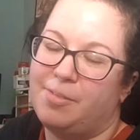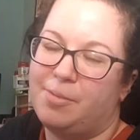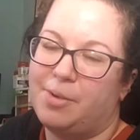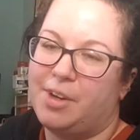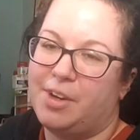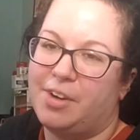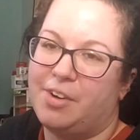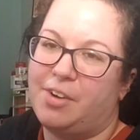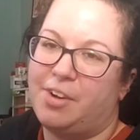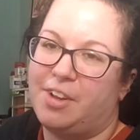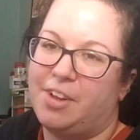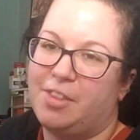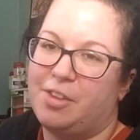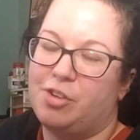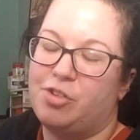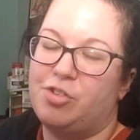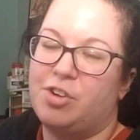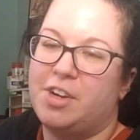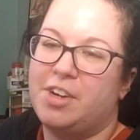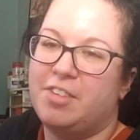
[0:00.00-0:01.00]
what do you call it? The
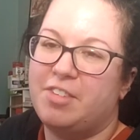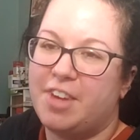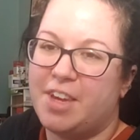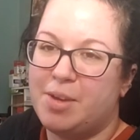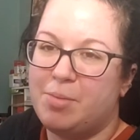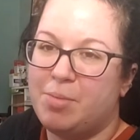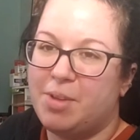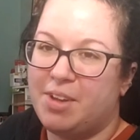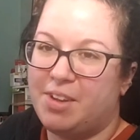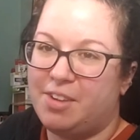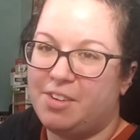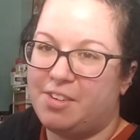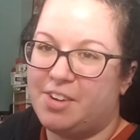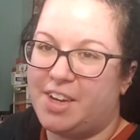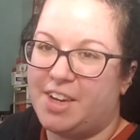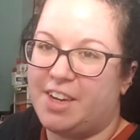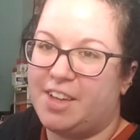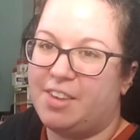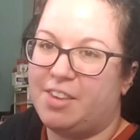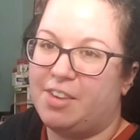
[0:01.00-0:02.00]
trays came the other
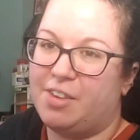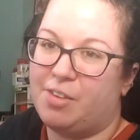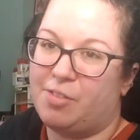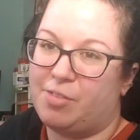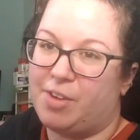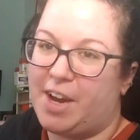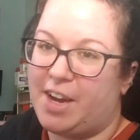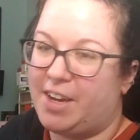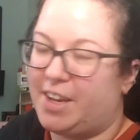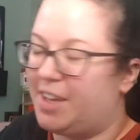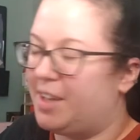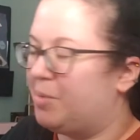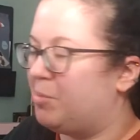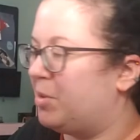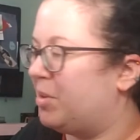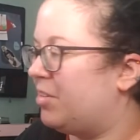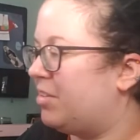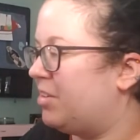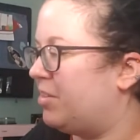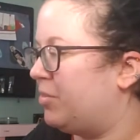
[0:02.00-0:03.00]
day, and then the rack came,
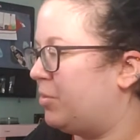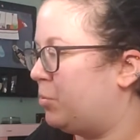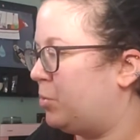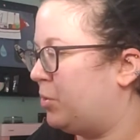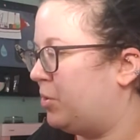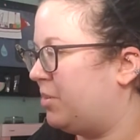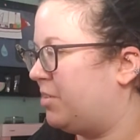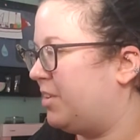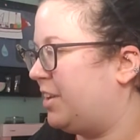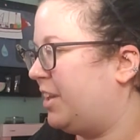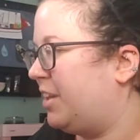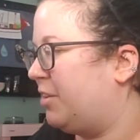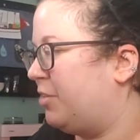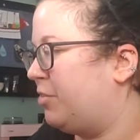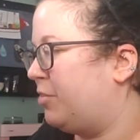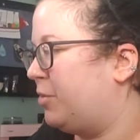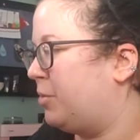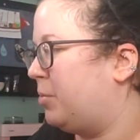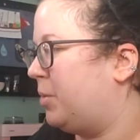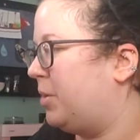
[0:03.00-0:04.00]
and Steven put it together
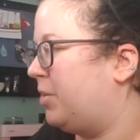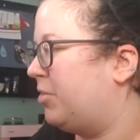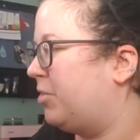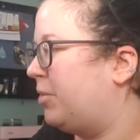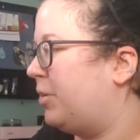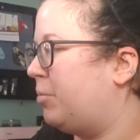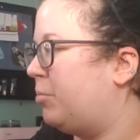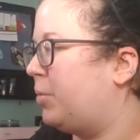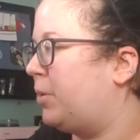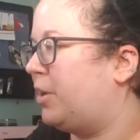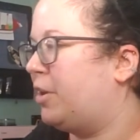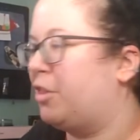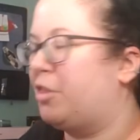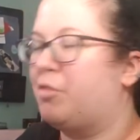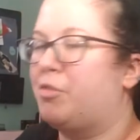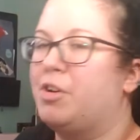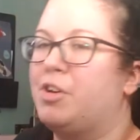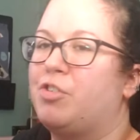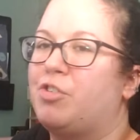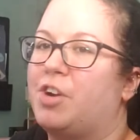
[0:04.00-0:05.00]
for me. So I bought
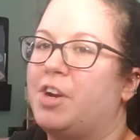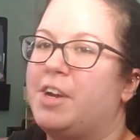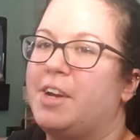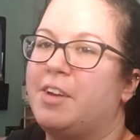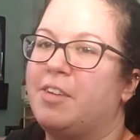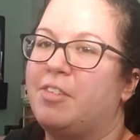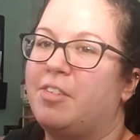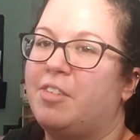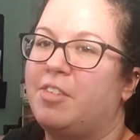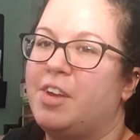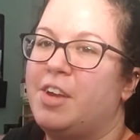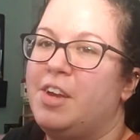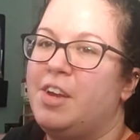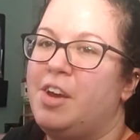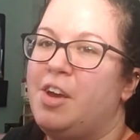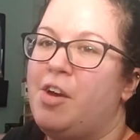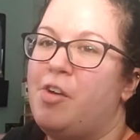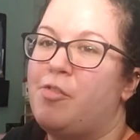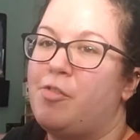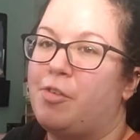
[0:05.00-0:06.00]
3 trays.
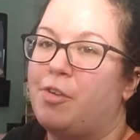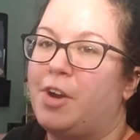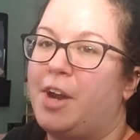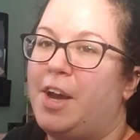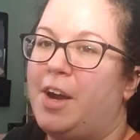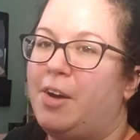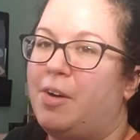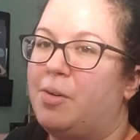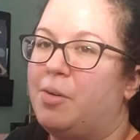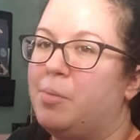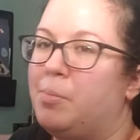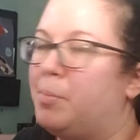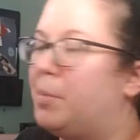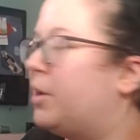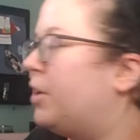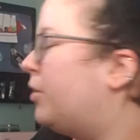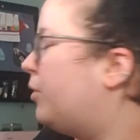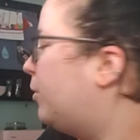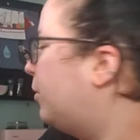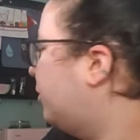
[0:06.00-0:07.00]
For now,
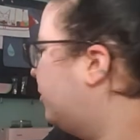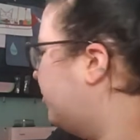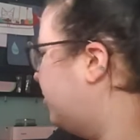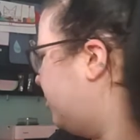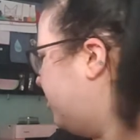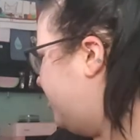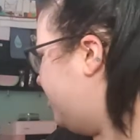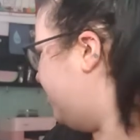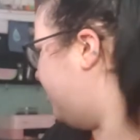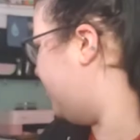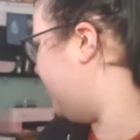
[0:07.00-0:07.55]
but it holds